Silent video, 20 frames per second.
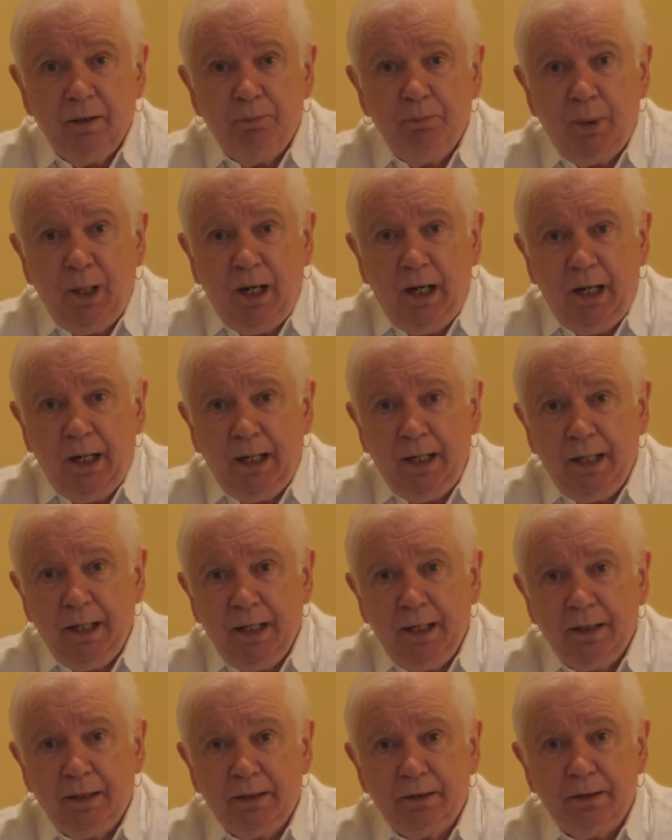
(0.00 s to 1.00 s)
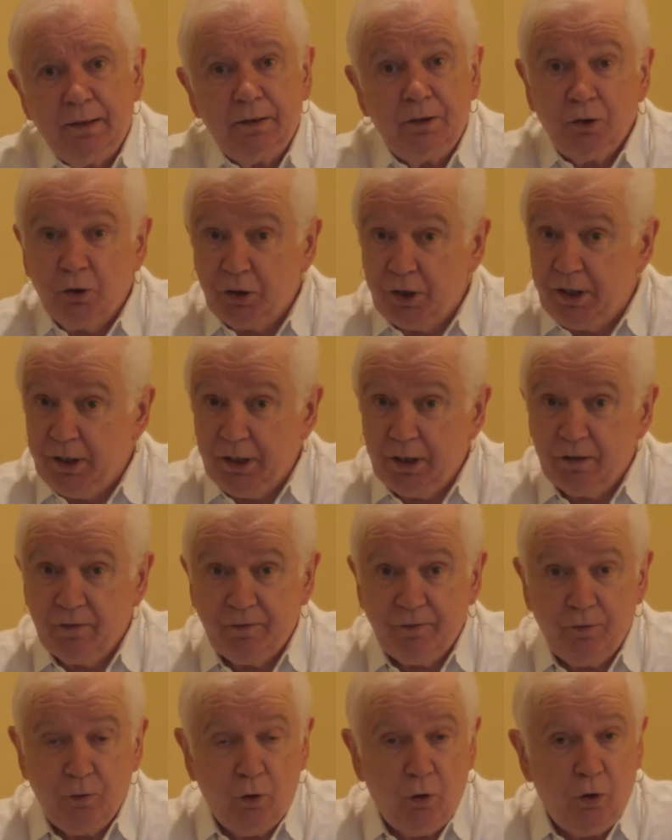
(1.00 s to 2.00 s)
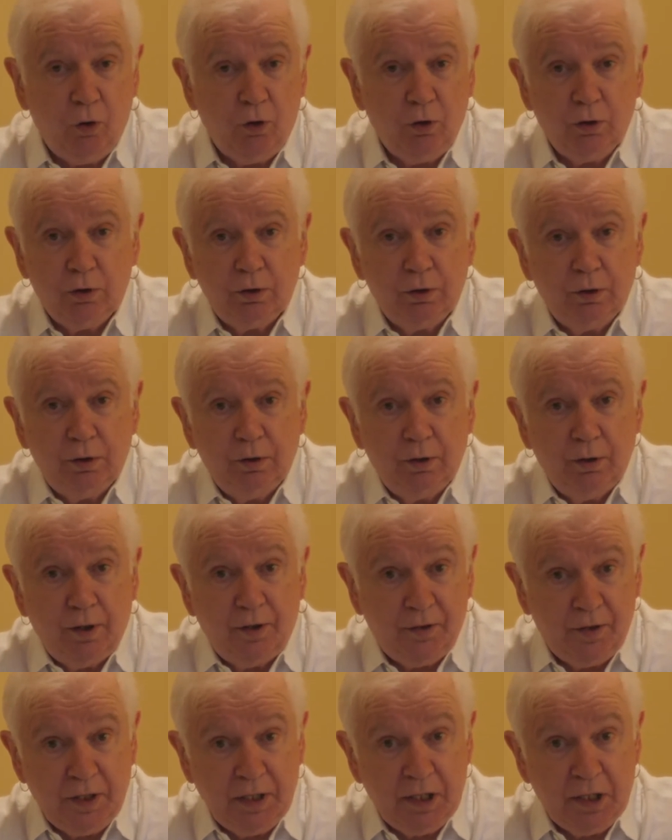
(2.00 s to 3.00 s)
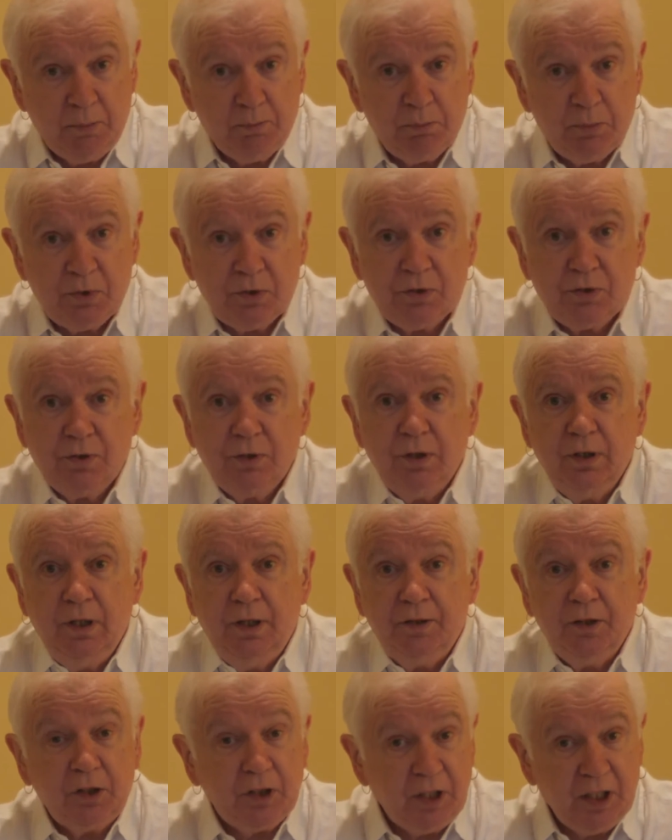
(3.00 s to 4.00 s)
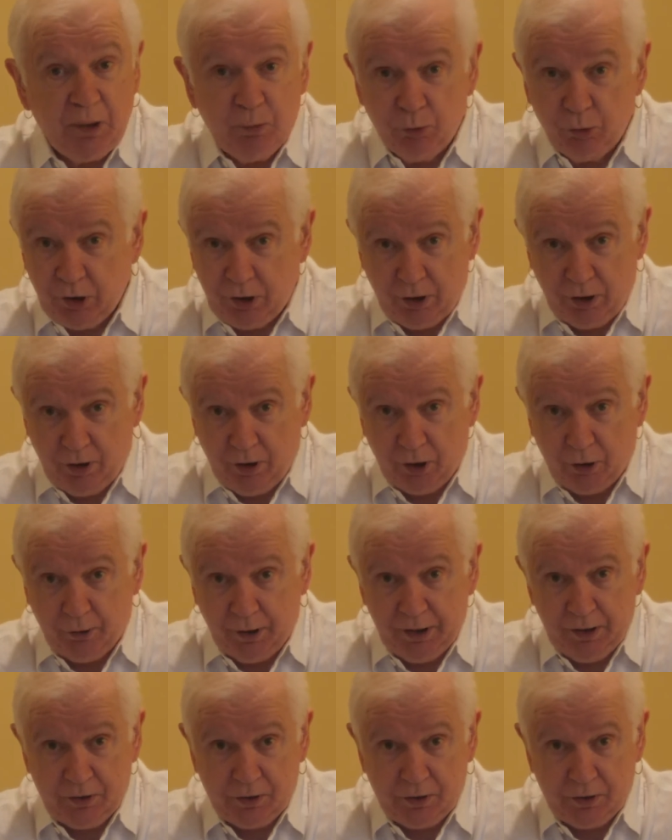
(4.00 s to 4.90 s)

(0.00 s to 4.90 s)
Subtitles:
by looking for themes that keep recurring,